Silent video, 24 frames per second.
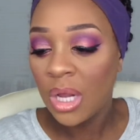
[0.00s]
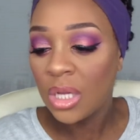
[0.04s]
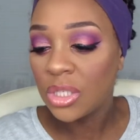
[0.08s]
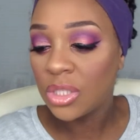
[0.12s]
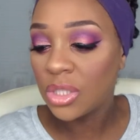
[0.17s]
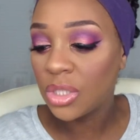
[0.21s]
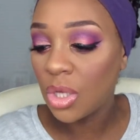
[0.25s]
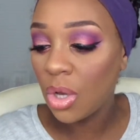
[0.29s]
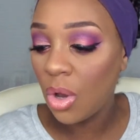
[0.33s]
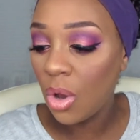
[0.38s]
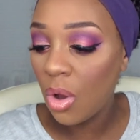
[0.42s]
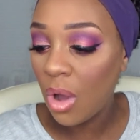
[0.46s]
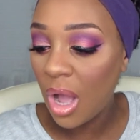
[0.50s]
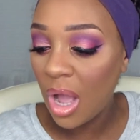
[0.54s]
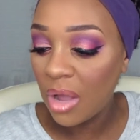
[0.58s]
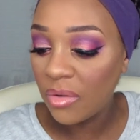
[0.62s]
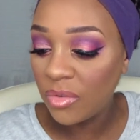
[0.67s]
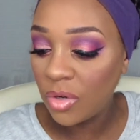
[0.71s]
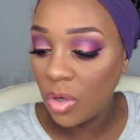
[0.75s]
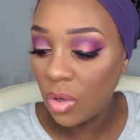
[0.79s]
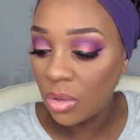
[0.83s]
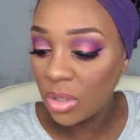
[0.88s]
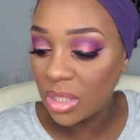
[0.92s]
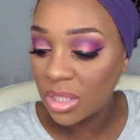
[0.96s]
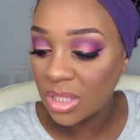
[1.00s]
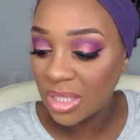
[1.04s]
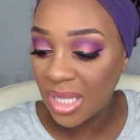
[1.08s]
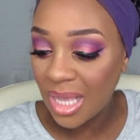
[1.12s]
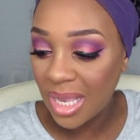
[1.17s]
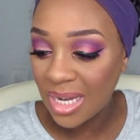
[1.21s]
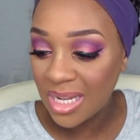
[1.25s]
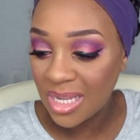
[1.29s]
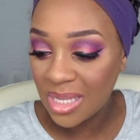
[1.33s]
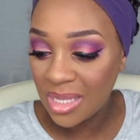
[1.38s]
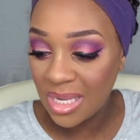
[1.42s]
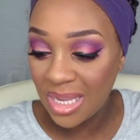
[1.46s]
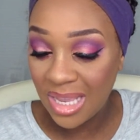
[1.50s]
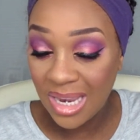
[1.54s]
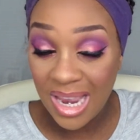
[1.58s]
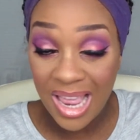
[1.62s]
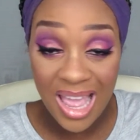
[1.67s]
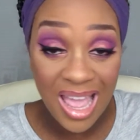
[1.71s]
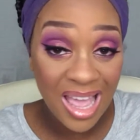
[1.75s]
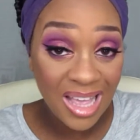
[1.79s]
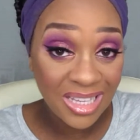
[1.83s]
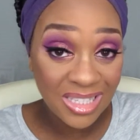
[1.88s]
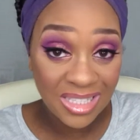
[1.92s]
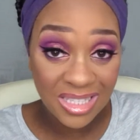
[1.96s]
So I've noticed that it
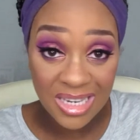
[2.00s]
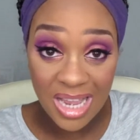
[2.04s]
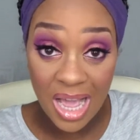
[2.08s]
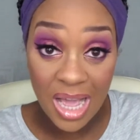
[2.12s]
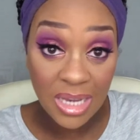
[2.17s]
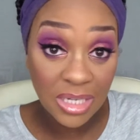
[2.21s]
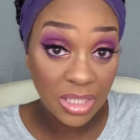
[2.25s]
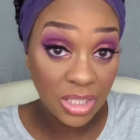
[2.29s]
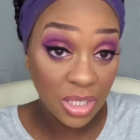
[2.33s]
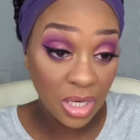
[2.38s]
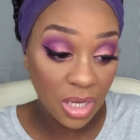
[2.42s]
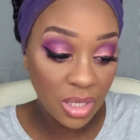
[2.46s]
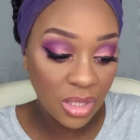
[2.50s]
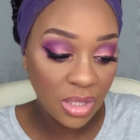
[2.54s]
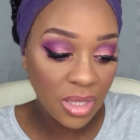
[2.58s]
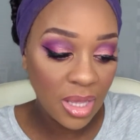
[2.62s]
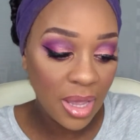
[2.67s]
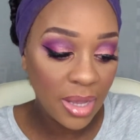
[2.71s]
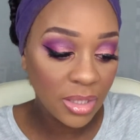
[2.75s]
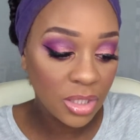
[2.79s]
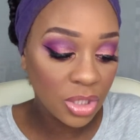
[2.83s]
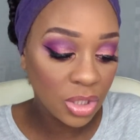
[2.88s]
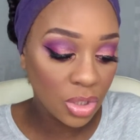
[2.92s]
has not done that.